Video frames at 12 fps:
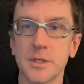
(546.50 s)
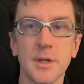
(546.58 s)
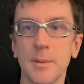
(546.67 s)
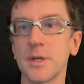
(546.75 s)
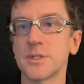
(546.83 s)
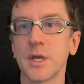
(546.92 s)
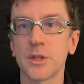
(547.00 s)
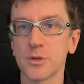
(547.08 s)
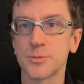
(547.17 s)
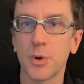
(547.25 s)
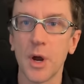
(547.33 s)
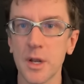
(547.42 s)
And I'm not saying those
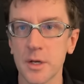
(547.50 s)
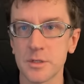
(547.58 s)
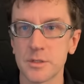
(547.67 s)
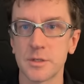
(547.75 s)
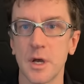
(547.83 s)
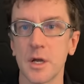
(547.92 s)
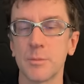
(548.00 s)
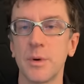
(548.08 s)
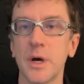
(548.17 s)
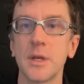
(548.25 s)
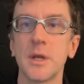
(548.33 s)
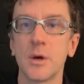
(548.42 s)
products suck,
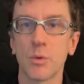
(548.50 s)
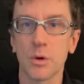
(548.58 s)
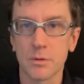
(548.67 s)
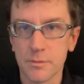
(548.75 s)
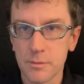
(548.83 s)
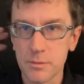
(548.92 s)
but we're